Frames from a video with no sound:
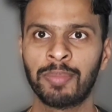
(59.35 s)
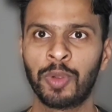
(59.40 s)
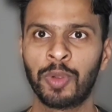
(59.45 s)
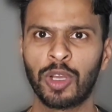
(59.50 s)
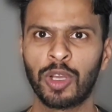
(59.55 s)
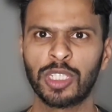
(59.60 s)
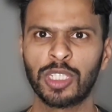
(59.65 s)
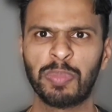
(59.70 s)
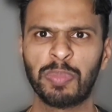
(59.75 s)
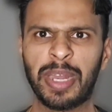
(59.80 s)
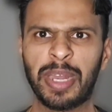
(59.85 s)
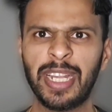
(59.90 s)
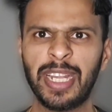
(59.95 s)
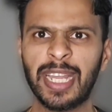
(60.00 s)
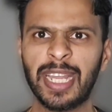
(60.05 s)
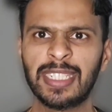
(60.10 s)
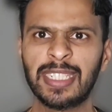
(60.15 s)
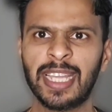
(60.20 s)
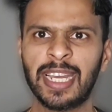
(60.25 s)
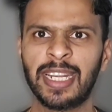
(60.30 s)
because many
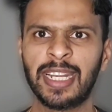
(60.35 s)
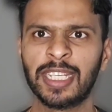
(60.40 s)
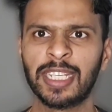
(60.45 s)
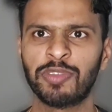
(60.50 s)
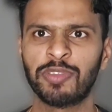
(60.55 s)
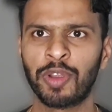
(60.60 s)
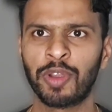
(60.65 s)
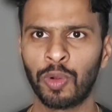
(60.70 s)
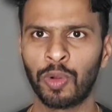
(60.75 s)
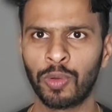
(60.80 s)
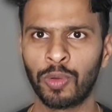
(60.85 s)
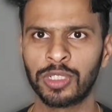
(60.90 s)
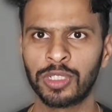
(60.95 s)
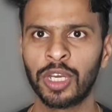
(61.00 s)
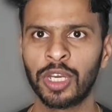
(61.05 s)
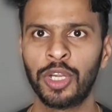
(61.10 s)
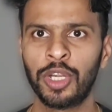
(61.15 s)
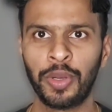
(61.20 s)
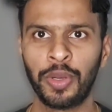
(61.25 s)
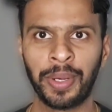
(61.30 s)
test centers were closed
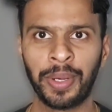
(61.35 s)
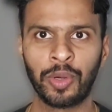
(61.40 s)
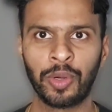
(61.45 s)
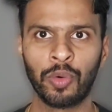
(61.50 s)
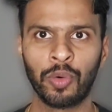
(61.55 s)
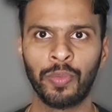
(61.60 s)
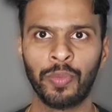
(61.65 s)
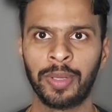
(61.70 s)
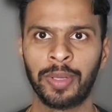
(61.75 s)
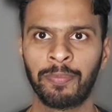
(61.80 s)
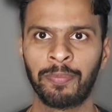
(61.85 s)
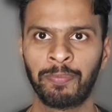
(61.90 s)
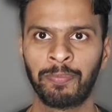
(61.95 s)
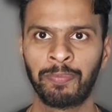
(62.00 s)
during COVID.